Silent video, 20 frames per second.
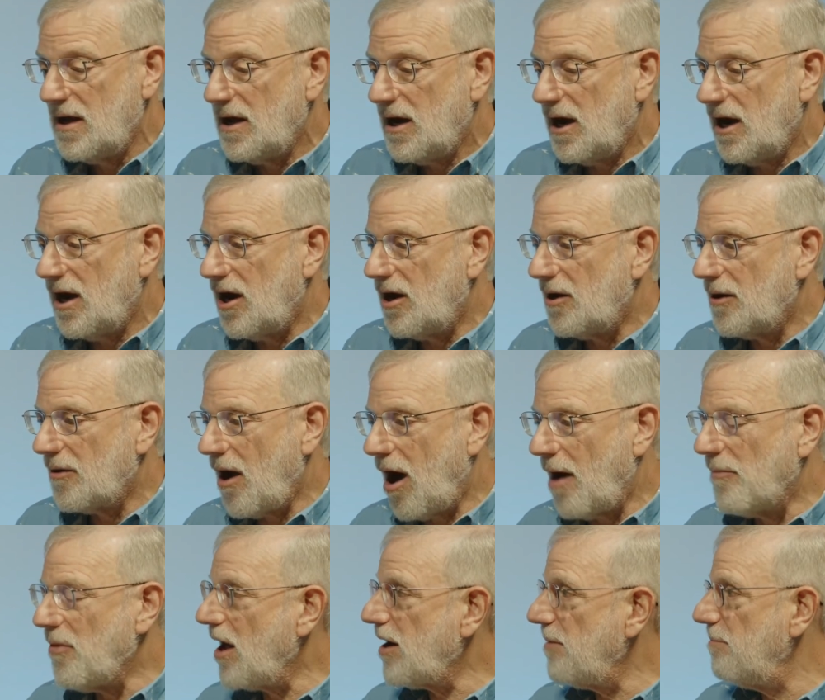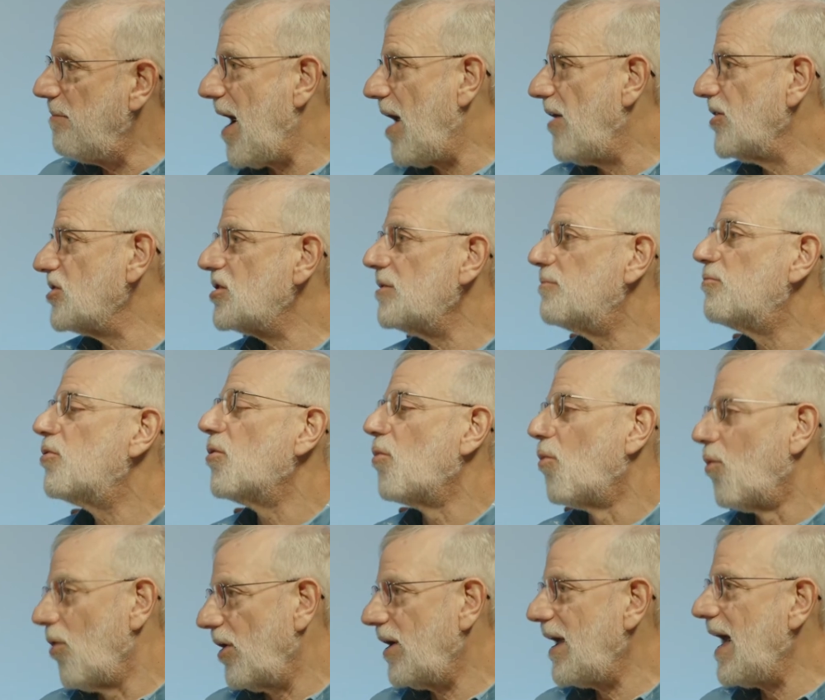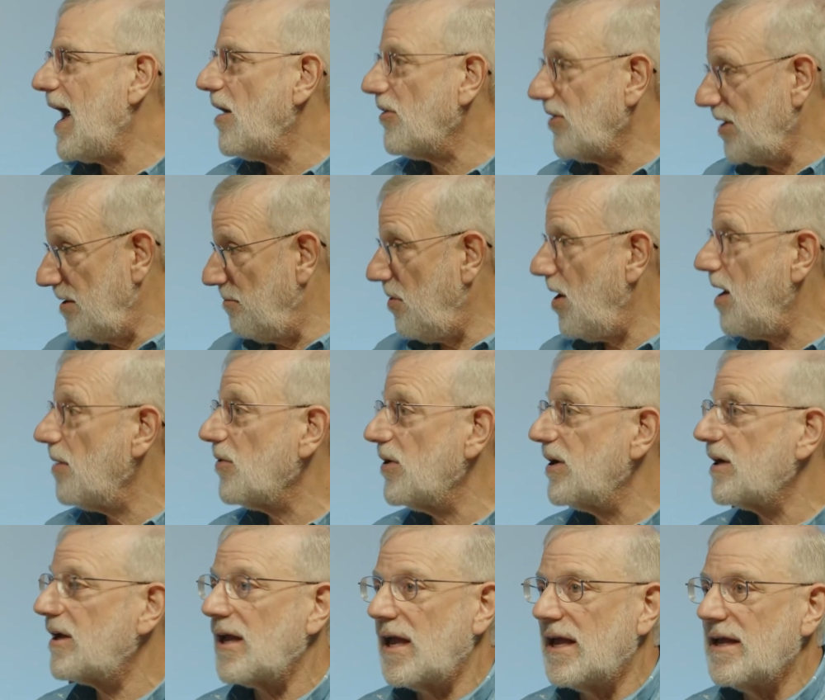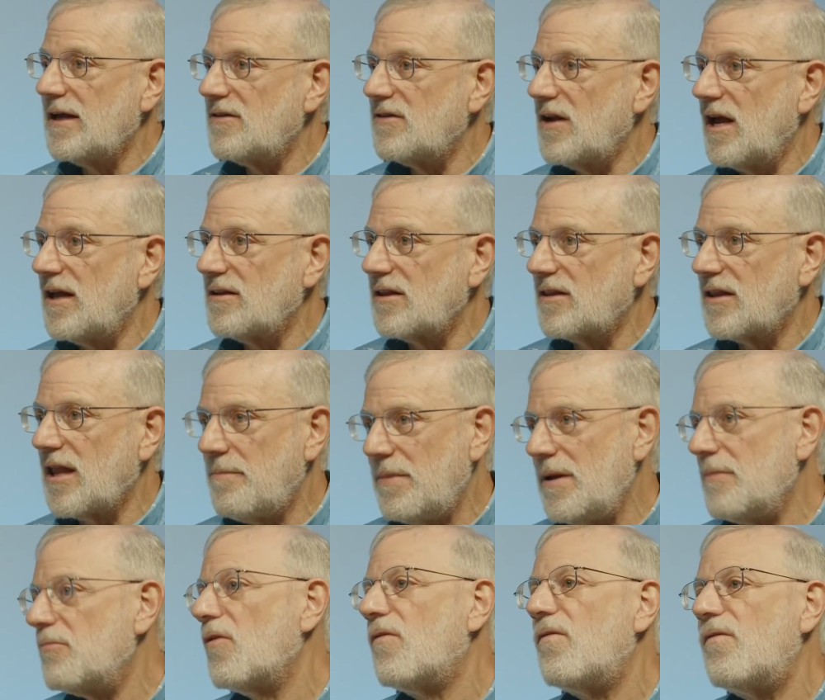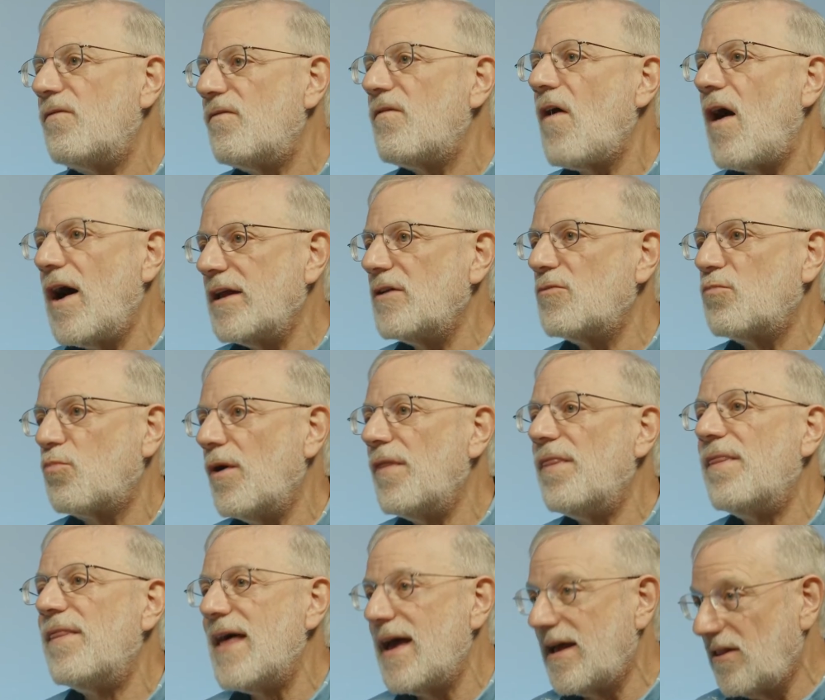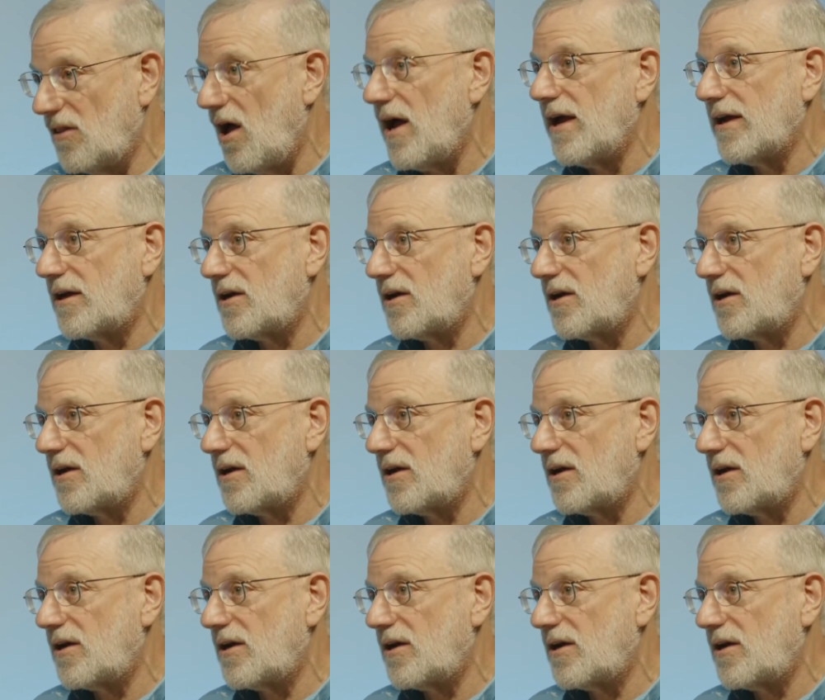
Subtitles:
I'm not embarrassed to put work out in public and let people find what they like.